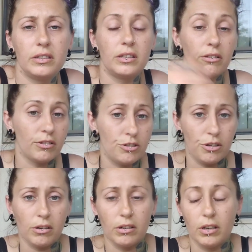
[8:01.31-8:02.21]
There is
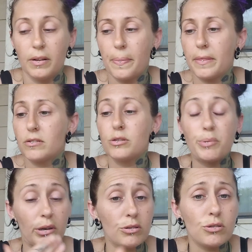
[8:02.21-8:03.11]
your
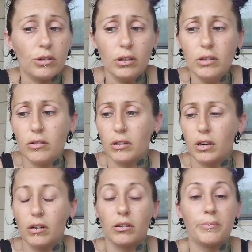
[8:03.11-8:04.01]
spiritual
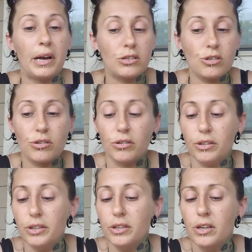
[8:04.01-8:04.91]
or
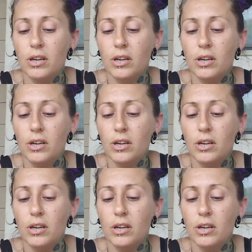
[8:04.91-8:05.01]
magical